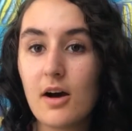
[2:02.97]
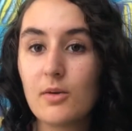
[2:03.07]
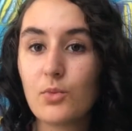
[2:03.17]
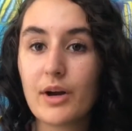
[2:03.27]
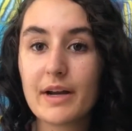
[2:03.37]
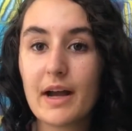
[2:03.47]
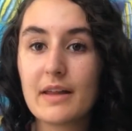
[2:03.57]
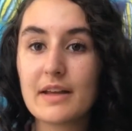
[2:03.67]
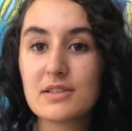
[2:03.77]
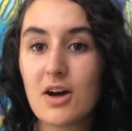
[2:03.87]
wearing kind
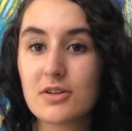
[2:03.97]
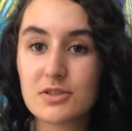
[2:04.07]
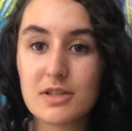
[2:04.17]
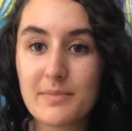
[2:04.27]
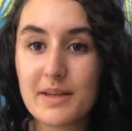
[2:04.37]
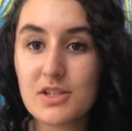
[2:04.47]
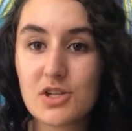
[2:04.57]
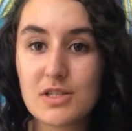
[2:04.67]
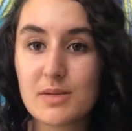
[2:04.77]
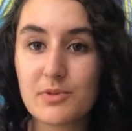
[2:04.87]
of like socks or something
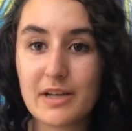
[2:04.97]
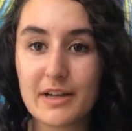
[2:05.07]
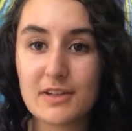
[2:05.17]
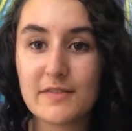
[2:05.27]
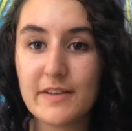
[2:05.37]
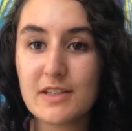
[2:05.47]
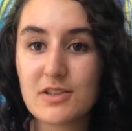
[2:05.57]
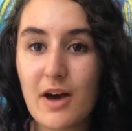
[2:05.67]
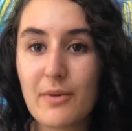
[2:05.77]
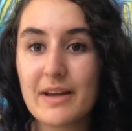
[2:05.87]
just to protect your feet,
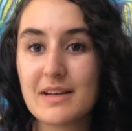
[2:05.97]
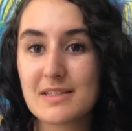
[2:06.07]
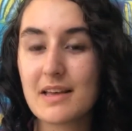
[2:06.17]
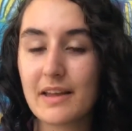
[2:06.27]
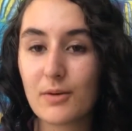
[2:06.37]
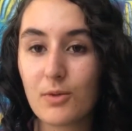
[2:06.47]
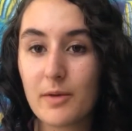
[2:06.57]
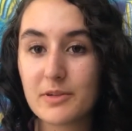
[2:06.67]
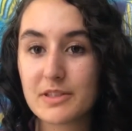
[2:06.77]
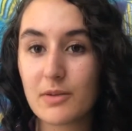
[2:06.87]
so that way it doesn't like
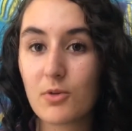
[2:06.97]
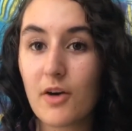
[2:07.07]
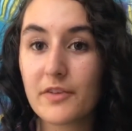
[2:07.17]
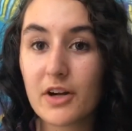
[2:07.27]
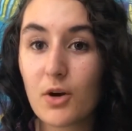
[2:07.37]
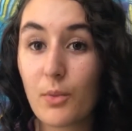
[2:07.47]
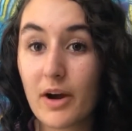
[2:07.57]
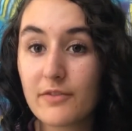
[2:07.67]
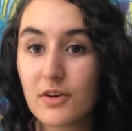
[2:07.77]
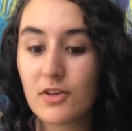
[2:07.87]
rub your skin raw if you're going to
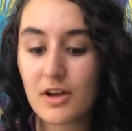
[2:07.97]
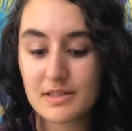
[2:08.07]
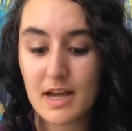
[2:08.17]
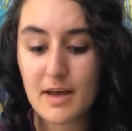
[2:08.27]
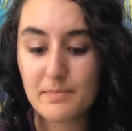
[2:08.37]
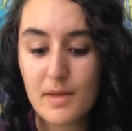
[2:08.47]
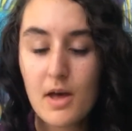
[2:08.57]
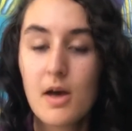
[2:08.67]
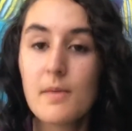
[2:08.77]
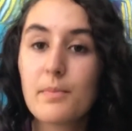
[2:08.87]
wear it for a long time.
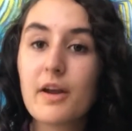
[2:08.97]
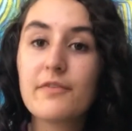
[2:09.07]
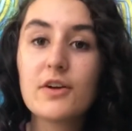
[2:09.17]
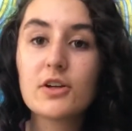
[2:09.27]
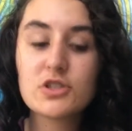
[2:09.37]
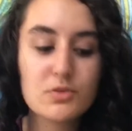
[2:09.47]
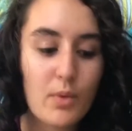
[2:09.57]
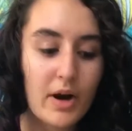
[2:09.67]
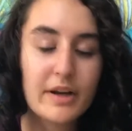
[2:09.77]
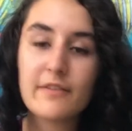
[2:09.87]
But if you're just
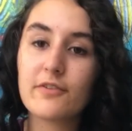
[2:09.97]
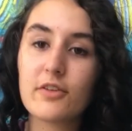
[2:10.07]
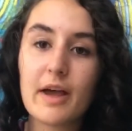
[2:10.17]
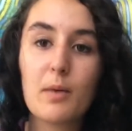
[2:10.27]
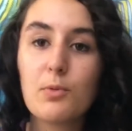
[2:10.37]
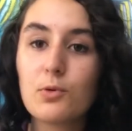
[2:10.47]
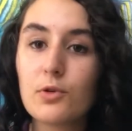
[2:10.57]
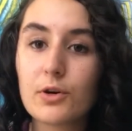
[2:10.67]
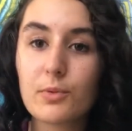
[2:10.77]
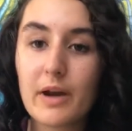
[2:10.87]
wearing it for like a
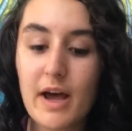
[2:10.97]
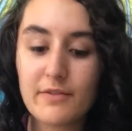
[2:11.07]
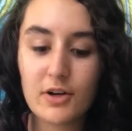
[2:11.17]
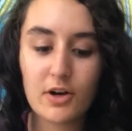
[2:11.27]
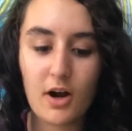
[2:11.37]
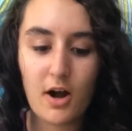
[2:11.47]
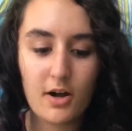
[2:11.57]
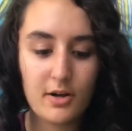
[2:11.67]
pool or whatever,